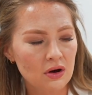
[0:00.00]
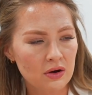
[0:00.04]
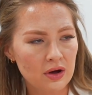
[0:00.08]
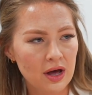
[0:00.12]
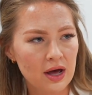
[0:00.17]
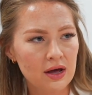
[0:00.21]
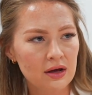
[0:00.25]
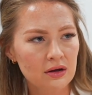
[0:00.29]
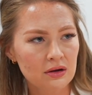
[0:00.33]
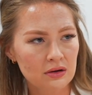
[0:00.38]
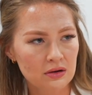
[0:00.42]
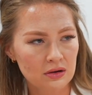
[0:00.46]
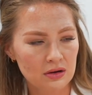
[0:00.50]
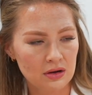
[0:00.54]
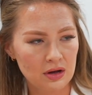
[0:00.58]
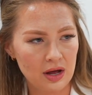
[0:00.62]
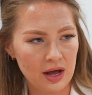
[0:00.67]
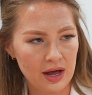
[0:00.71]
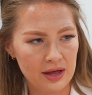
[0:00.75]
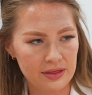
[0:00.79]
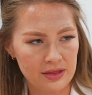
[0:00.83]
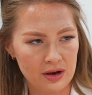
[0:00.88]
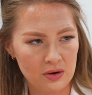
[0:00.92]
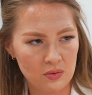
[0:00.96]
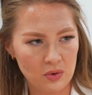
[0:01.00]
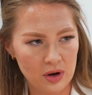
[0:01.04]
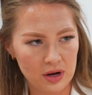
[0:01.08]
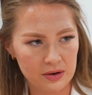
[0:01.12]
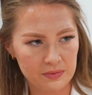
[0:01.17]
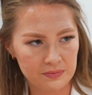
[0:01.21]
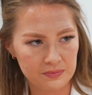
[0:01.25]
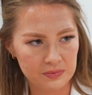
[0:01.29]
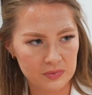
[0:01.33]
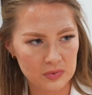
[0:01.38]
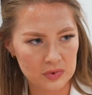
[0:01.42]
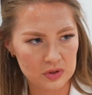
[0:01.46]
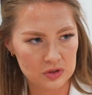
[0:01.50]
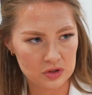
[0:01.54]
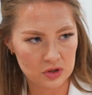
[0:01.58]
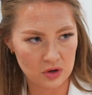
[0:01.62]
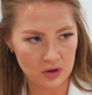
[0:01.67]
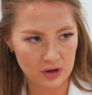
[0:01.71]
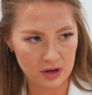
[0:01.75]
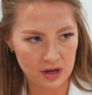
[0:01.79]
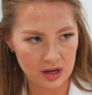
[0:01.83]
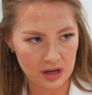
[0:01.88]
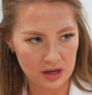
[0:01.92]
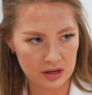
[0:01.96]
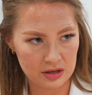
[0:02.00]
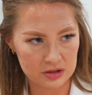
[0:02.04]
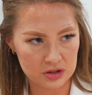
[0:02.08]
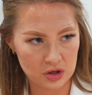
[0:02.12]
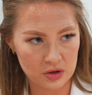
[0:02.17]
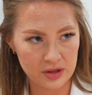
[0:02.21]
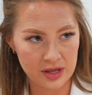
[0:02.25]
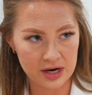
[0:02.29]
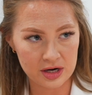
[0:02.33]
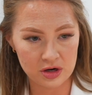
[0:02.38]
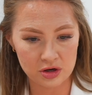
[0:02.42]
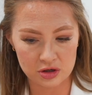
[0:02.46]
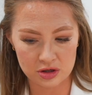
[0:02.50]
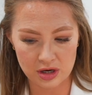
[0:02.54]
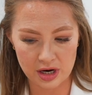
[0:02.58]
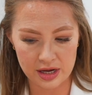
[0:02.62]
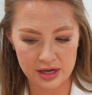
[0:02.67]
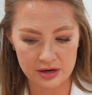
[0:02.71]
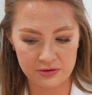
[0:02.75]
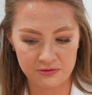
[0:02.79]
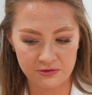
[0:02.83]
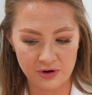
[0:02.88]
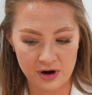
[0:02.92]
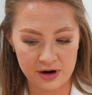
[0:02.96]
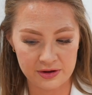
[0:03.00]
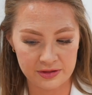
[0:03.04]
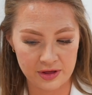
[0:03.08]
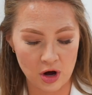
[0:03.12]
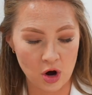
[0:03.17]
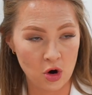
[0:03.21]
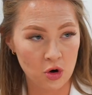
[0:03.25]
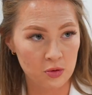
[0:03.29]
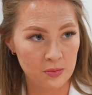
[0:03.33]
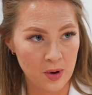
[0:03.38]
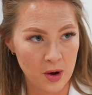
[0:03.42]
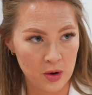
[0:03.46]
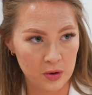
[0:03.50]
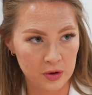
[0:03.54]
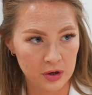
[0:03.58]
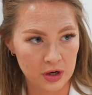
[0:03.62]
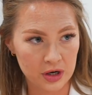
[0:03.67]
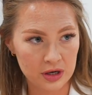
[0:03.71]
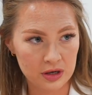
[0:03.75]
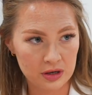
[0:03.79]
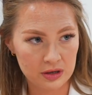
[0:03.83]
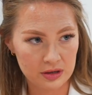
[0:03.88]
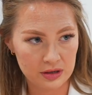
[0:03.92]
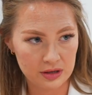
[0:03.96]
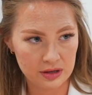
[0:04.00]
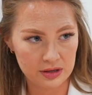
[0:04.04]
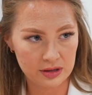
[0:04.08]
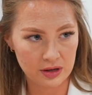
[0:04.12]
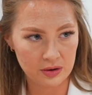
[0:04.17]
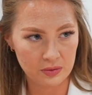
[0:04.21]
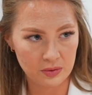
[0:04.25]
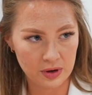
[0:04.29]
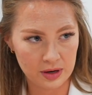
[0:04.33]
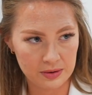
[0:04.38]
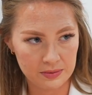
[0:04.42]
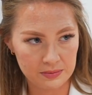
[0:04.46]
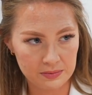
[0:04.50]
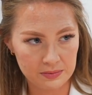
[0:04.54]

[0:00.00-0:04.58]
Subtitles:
Okay, and then what? So then you're in front of the homeowner, and then what?